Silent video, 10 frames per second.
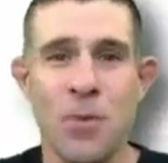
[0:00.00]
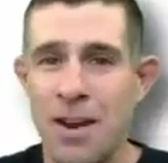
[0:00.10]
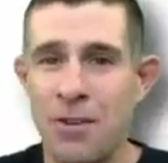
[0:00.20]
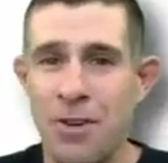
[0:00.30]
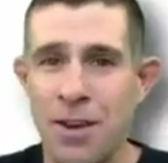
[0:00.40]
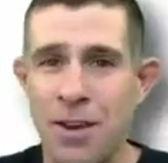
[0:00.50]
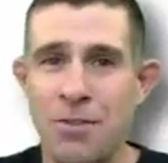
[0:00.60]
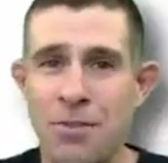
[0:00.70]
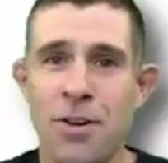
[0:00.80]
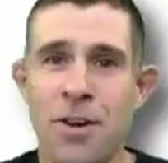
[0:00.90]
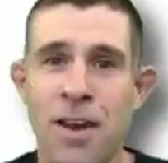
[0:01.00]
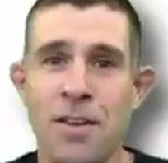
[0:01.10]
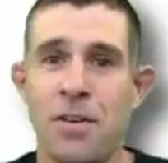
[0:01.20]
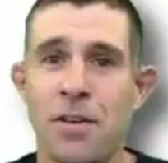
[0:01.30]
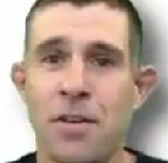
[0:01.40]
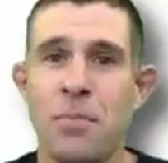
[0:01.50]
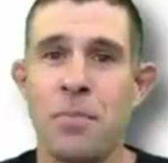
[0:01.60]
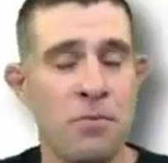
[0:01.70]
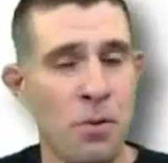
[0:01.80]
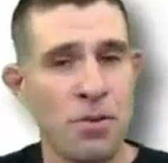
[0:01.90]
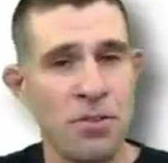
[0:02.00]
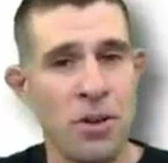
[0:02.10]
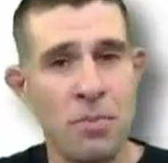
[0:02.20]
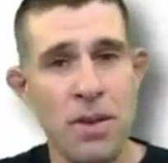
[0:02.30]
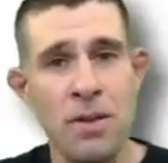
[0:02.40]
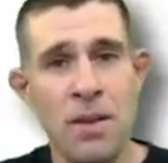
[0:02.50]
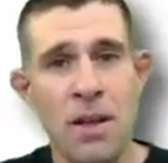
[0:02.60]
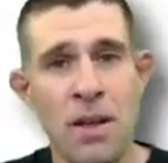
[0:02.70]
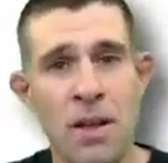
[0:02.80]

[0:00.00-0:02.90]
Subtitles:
We've got a great year of learning ahead of us, but before we jump in,